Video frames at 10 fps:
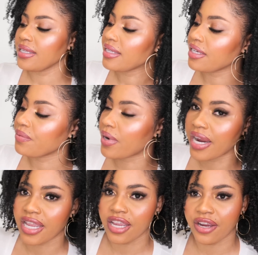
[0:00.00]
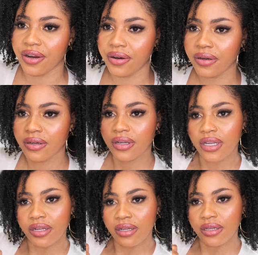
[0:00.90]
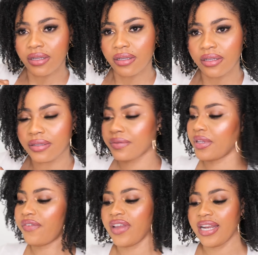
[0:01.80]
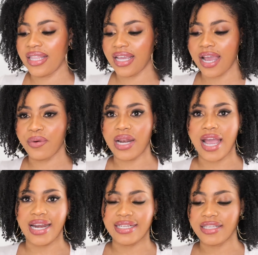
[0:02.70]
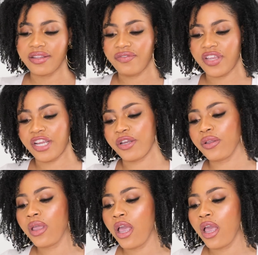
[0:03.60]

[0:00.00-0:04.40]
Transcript: is it right here. If anything, I will add it in the video.